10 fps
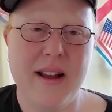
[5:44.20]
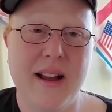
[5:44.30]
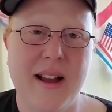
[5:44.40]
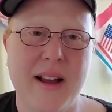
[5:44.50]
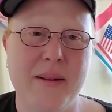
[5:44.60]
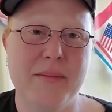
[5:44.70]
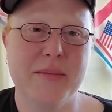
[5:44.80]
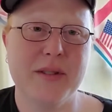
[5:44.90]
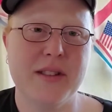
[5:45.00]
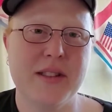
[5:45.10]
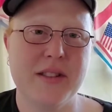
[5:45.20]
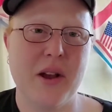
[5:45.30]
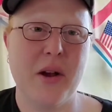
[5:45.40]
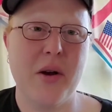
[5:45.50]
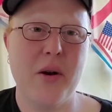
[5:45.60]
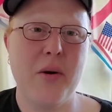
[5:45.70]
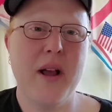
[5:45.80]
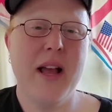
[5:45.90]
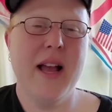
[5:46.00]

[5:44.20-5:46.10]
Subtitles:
Also,